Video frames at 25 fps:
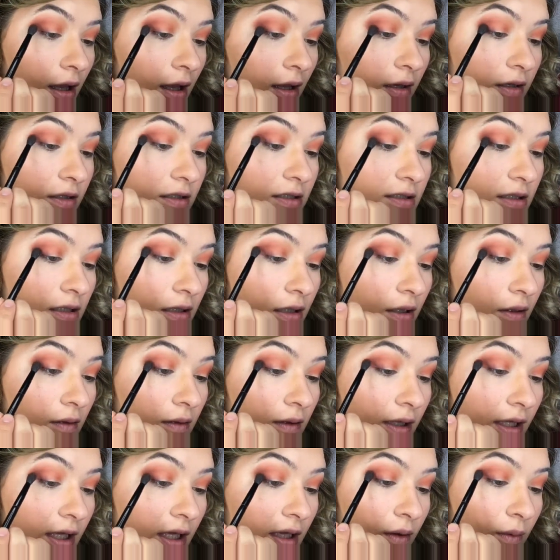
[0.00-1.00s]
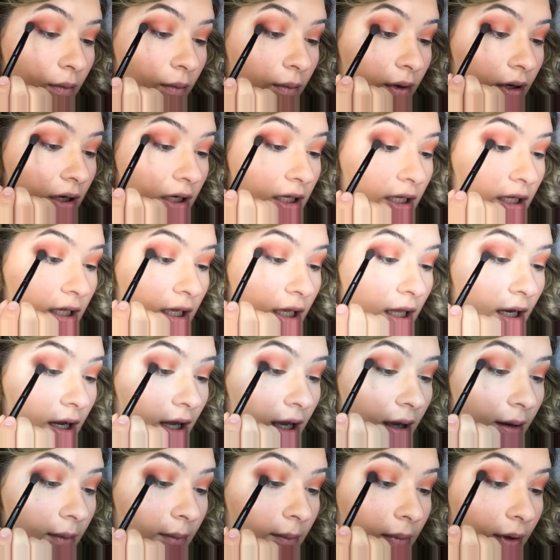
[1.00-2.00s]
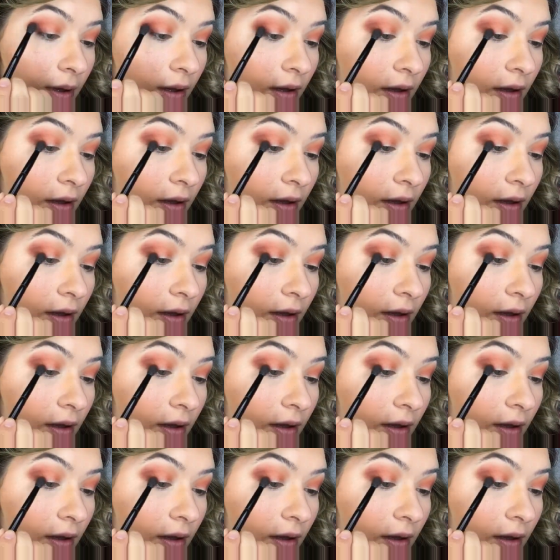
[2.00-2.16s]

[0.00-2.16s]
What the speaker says: and slowly working it up.